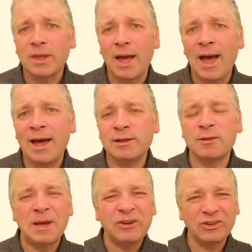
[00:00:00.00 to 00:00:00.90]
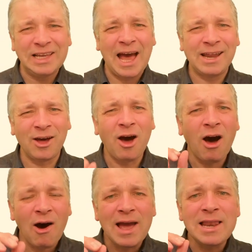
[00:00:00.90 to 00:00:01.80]
And especially at a
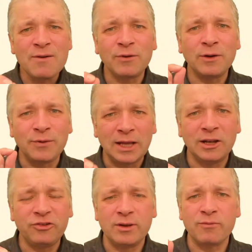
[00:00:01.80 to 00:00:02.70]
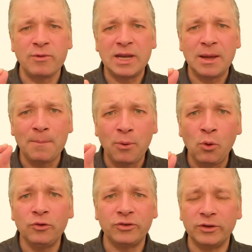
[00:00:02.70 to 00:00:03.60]
high level of English, it's really
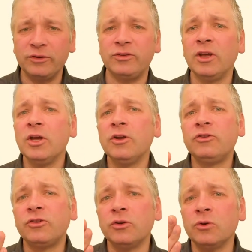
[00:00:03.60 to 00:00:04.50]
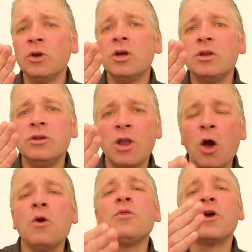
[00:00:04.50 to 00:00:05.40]
important to
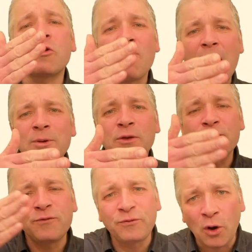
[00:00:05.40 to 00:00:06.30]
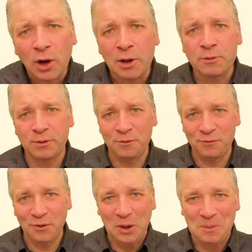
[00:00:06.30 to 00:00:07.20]
know the grammar that follows the
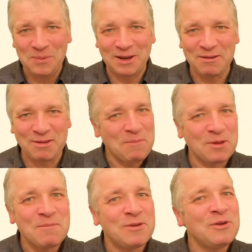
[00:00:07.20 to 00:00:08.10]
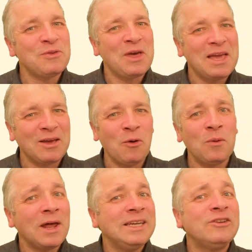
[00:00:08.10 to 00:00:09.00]
verb, because sometimes you think all
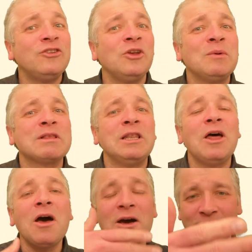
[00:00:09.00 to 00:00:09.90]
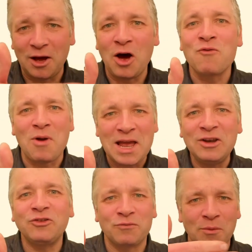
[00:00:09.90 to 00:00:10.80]
I need to do is learn a
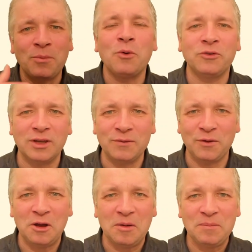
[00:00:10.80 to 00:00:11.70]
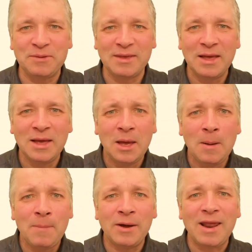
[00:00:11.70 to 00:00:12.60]
range of reporting verbs,
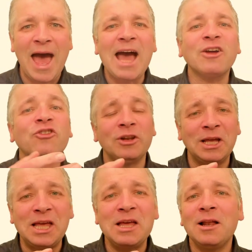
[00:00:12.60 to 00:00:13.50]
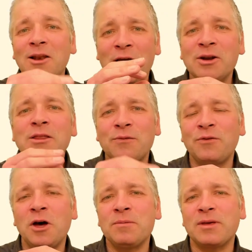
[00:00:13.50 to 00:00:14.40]
but actually learning the
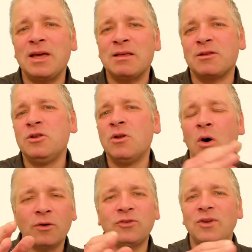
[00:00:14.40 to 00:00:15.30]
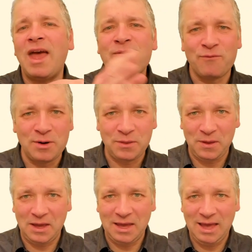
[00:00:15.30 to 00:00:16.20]
verbs is not
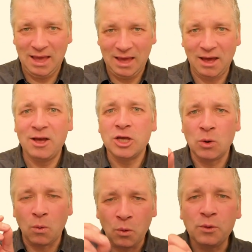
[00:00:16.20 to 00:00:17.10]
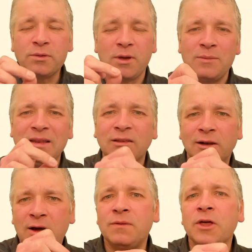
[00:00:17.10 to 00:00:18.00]
everything here. You also need to
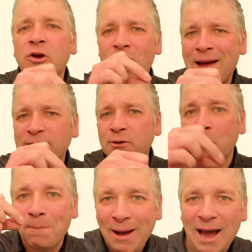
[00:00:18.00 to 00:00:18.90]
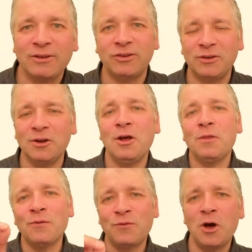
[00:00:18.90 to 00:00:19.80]
learn the grammatical pattern
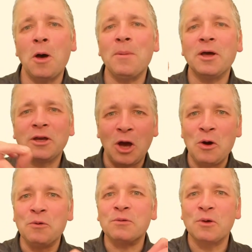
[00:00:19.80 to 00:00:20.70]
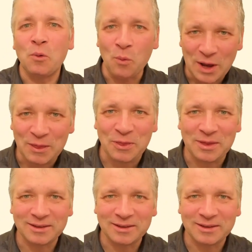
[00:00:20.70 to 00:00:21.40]
the verb goes with.